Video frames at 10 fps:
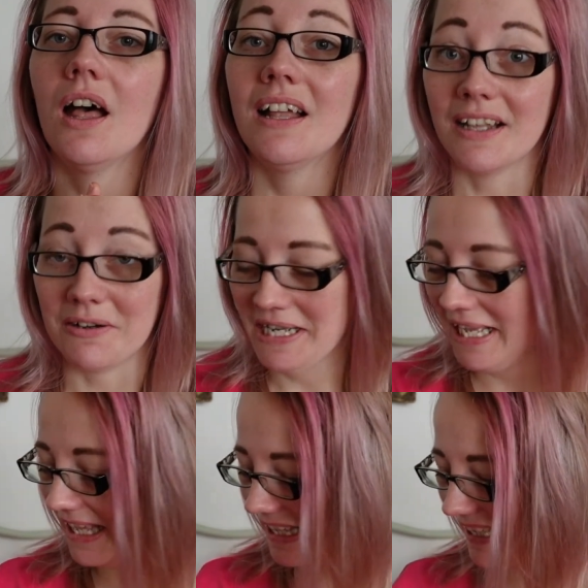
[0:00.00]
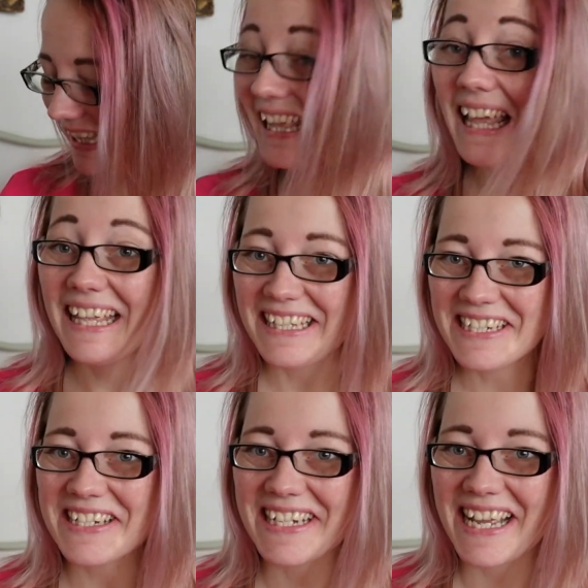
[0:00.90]
now,
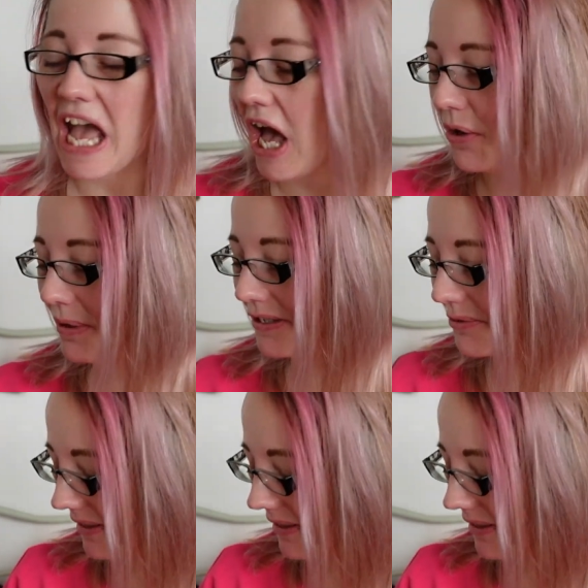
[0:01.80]
yesterday I went to my